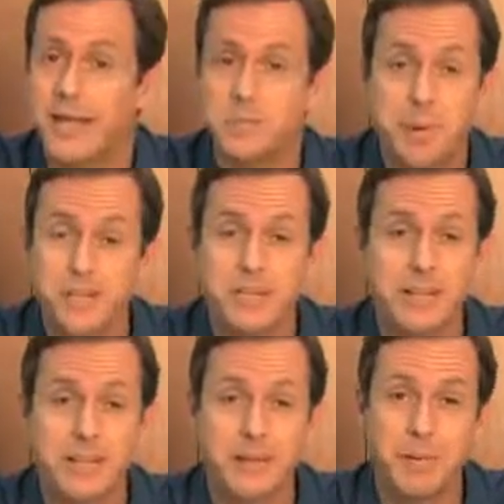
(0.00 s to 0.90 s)
It's
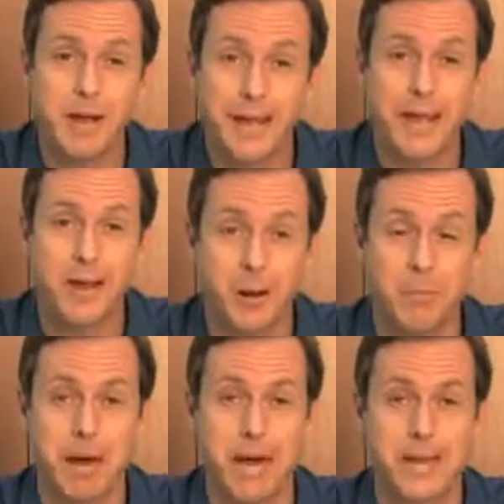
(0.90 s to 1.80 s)
basically about getting our
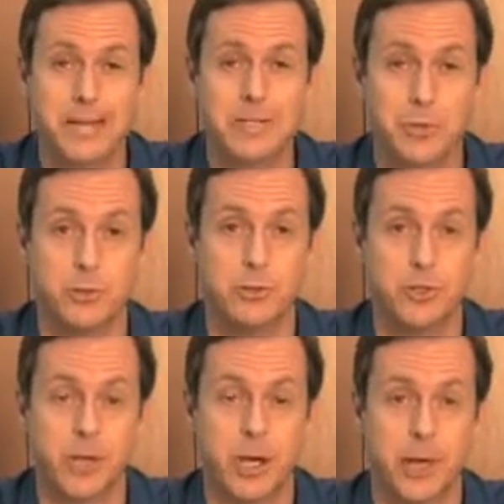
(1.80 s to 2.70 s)
bodies to do the
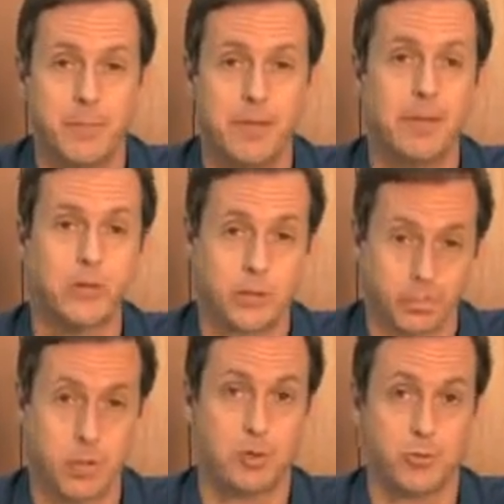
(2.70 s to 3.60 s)
job that they're
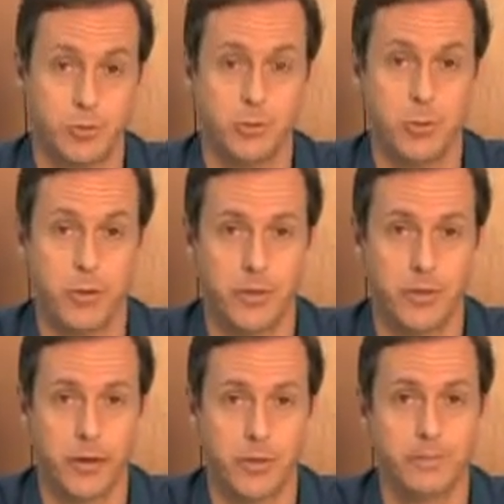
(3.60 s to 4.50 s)
supposed to do on
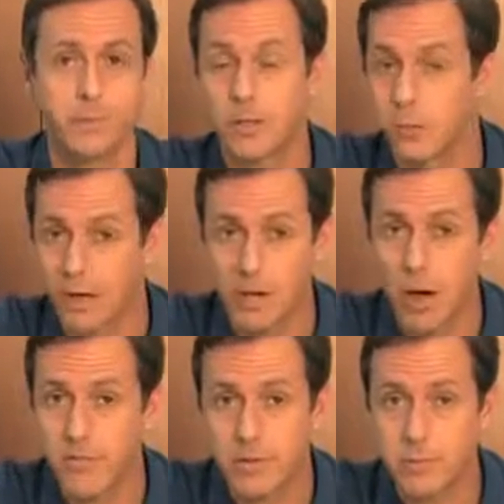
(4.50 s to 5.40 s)
their own. Green
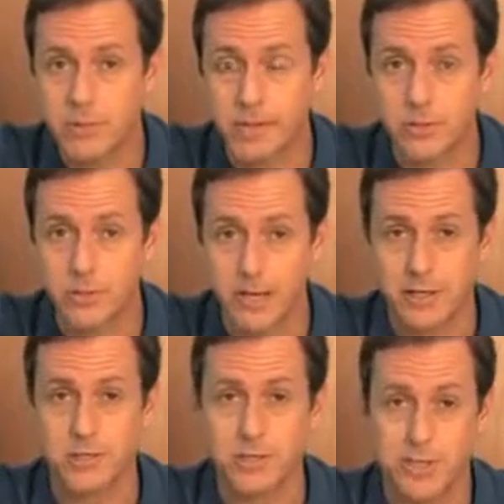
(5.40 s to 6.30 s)
coffee bean
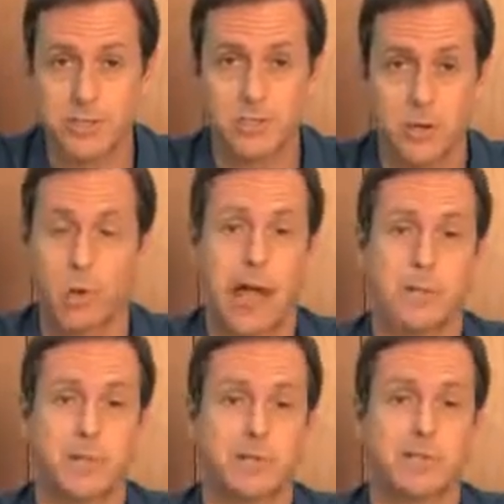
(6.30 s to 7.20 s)
extract just so
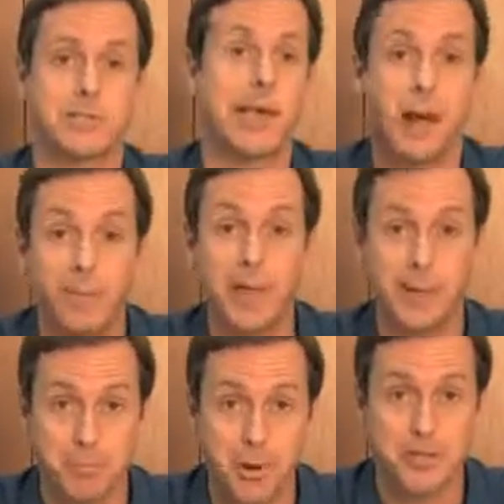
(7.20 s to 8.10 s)
happens to help
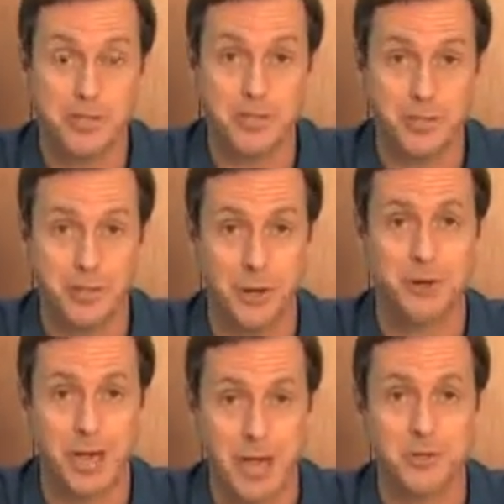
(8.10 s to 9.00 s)
that process
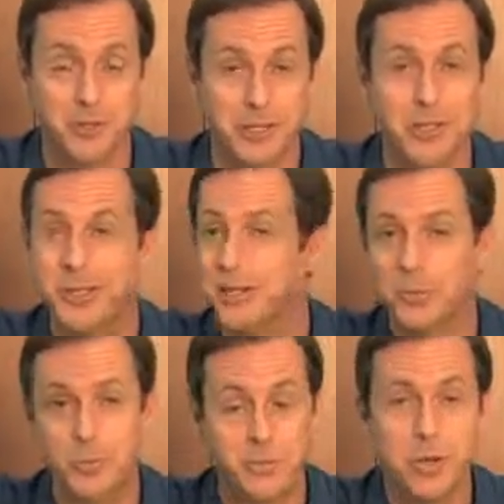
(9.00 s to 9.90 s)
along naturally
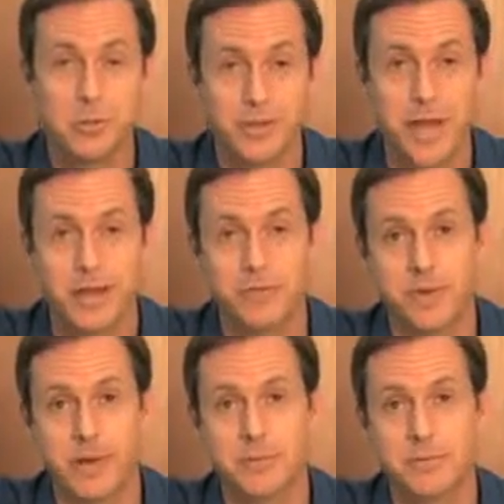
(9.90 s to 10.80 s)
with no side
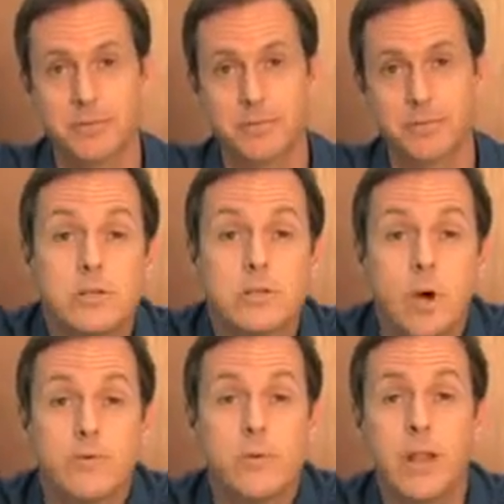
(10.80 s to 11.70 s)
effects.
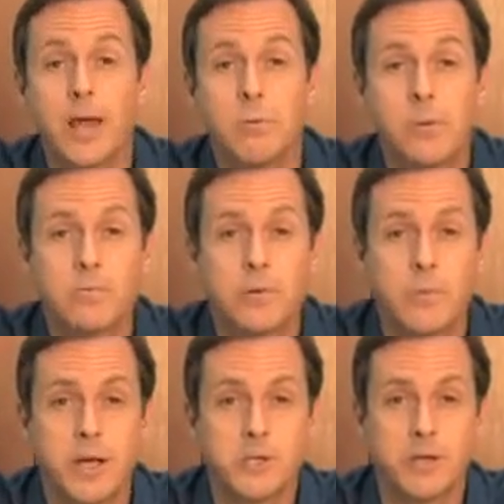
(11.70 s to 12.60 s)
So if you'd like more
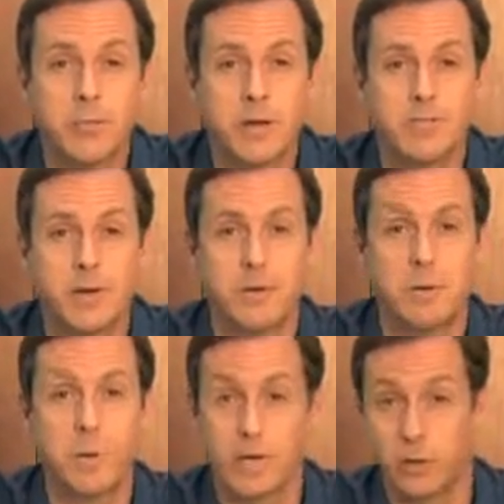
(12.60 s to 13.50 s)
information on my
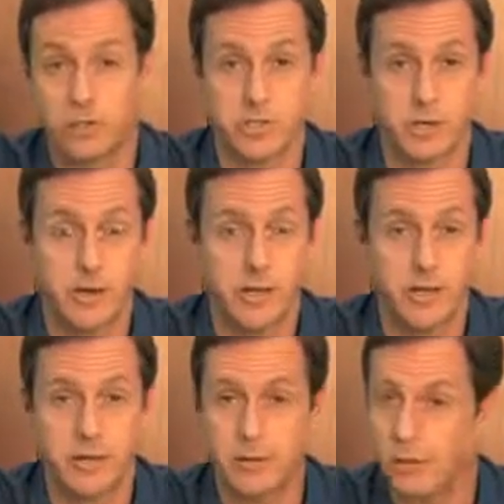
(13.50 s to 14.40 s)
favorite weight loss
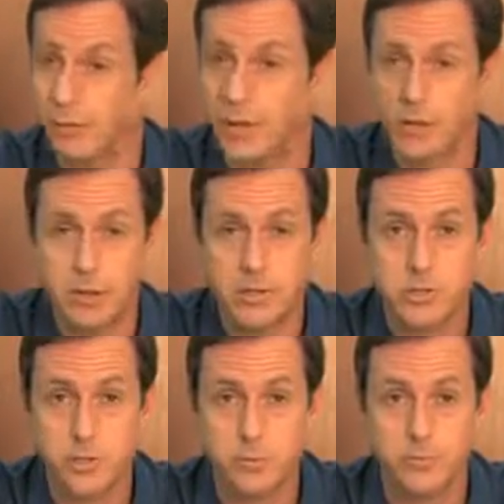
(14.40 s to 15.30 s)
ingredient or weight
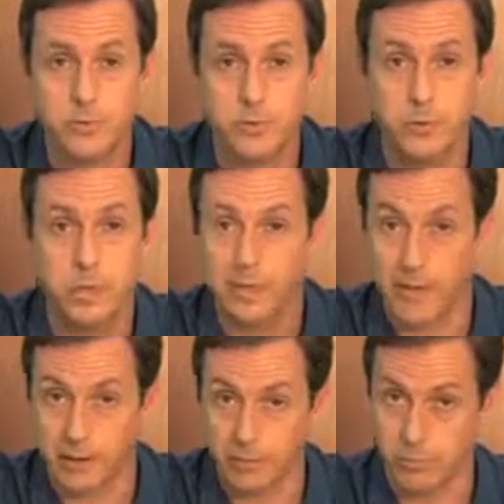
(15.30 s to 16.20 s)
loss superfood
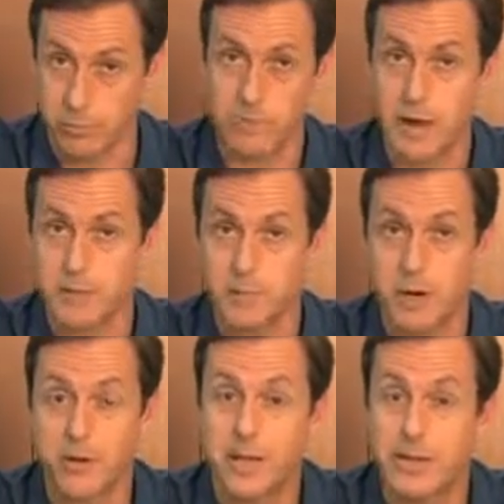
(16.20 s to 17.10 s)
like red
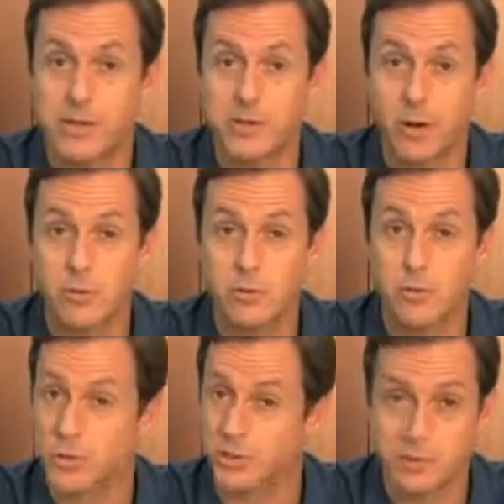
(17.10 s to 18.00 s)
raspberry
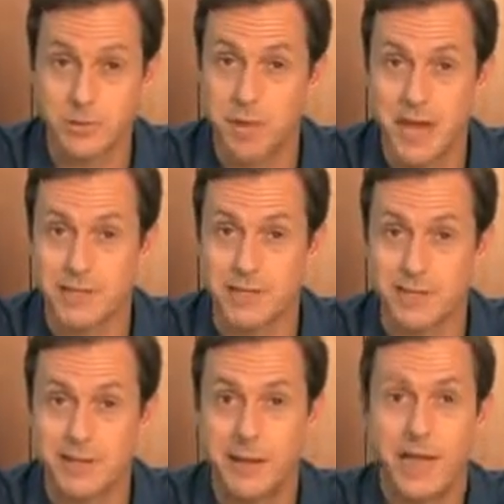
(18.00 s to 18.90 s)
ketones, which is
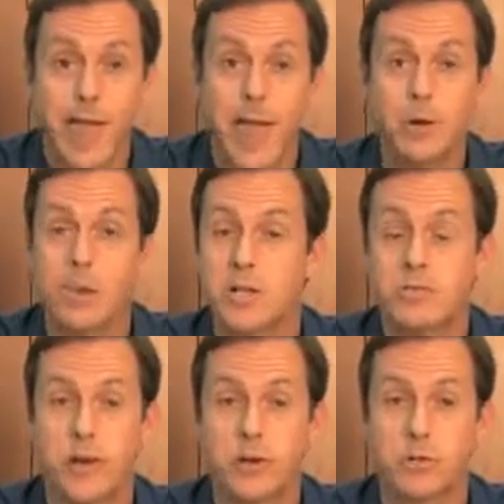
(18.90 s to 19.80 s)
amazing, and
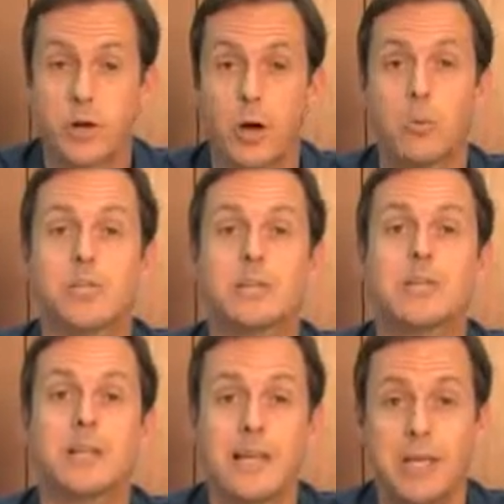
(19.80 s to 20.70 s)
resveratrol, which
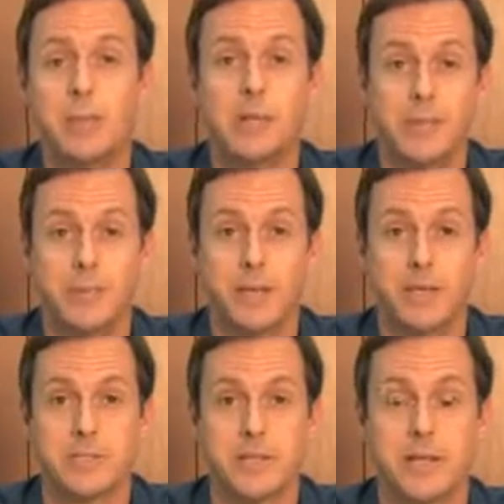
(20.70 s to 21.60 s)
is equally
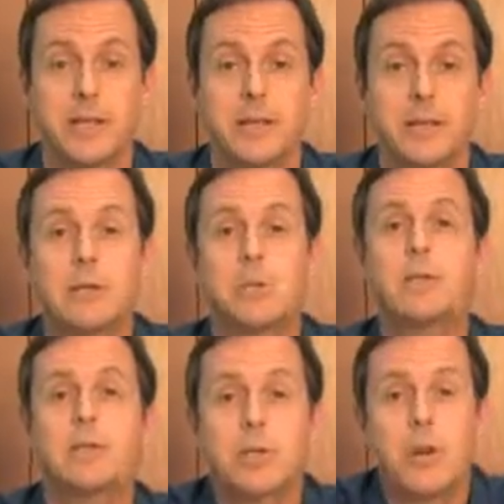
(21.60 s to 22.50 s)
amazing, then
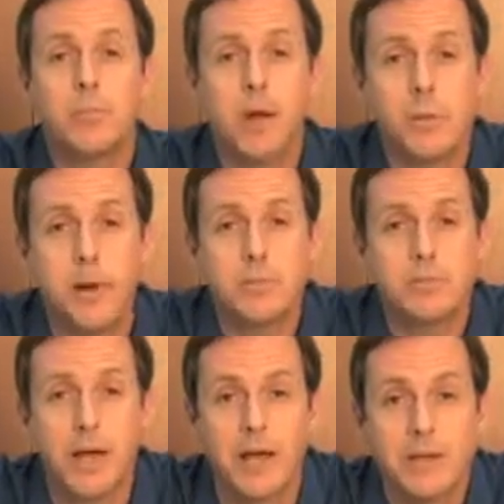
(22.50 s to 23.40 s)
please go to my
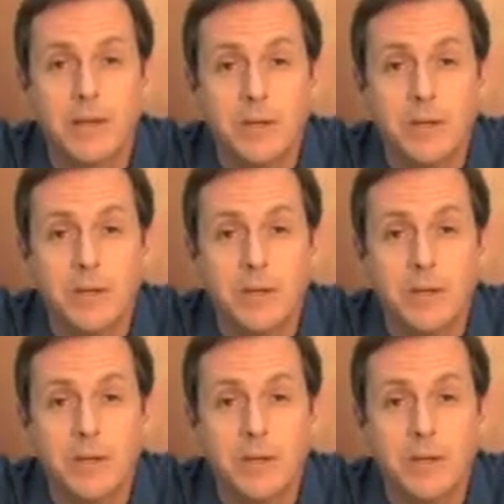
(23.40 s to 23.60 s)
website,